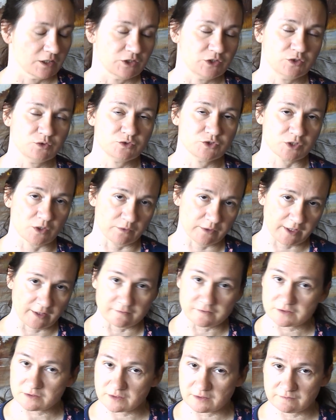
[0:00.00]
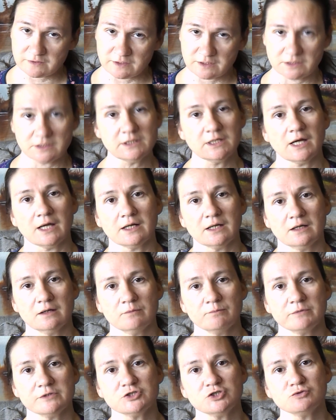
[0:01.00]
You don't have to live in Indiana,
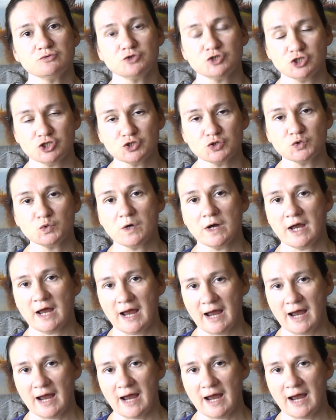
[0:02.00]
but you do